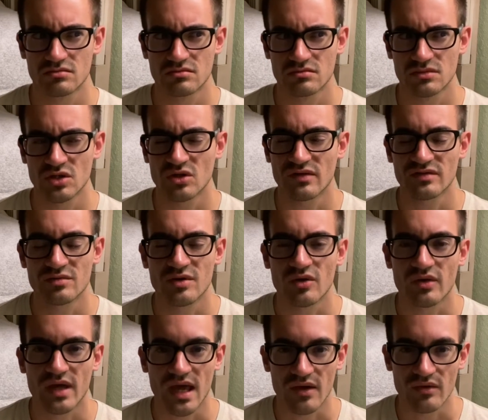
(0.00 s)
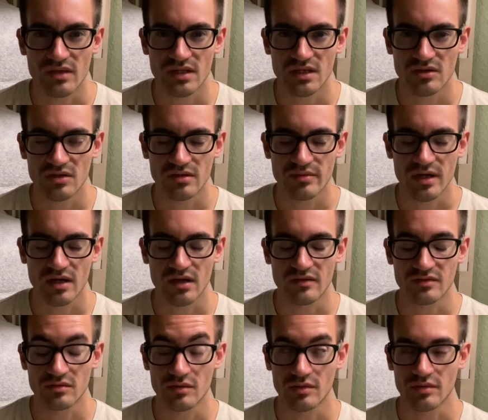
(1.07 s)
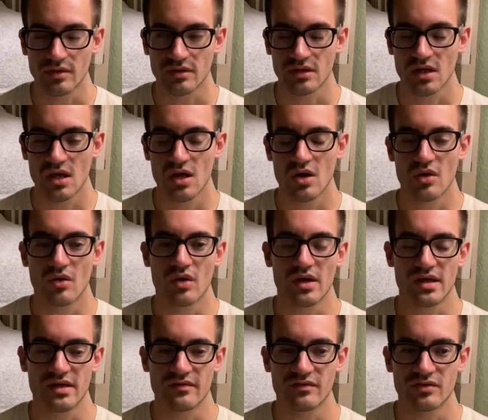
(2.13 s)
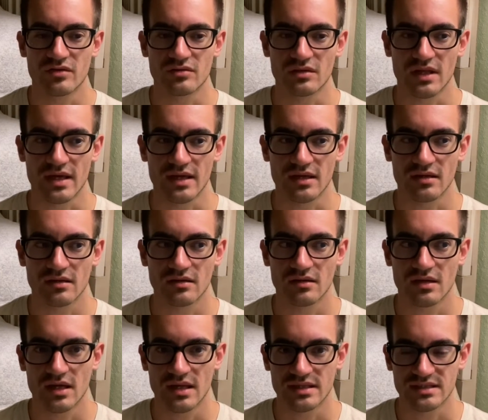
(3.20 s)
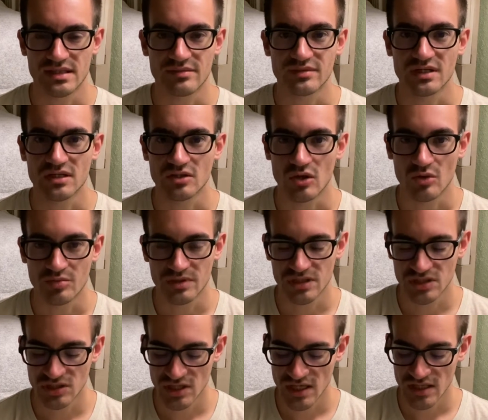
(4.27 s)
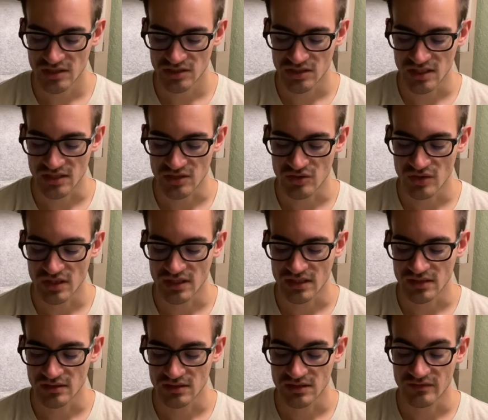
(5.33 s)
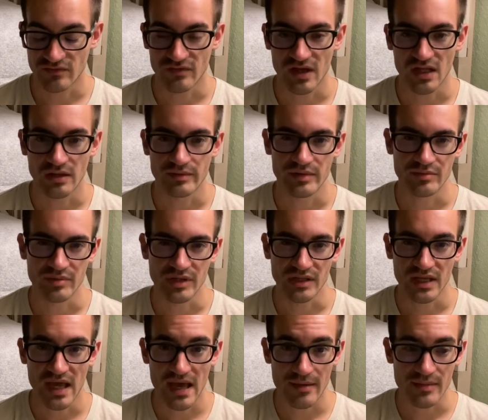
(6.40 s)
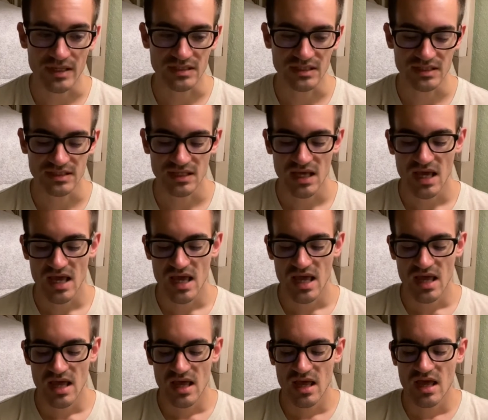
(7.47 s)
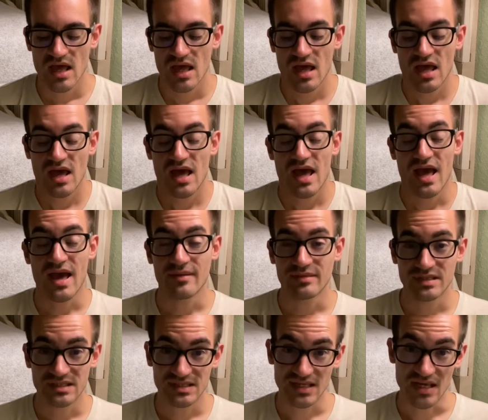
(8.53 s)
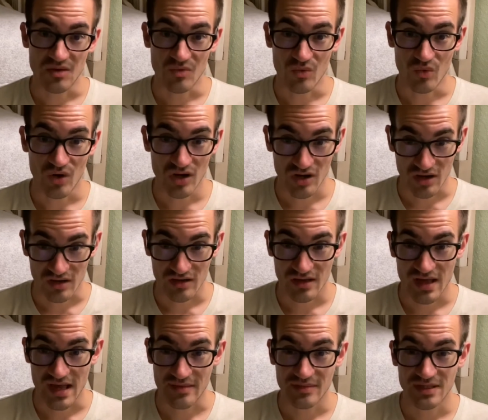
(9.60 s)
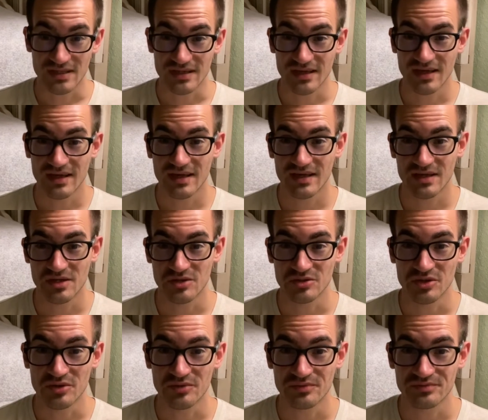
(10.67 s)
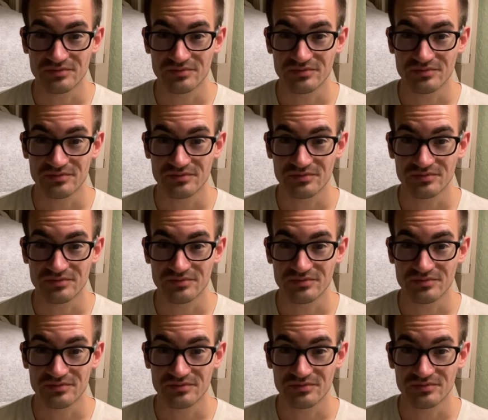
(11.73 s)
don't have to be okay with it. You can be uncomfortable, but if you're like accepting and open to change, then you can develop and build habits, because habits take work. I mean, you know,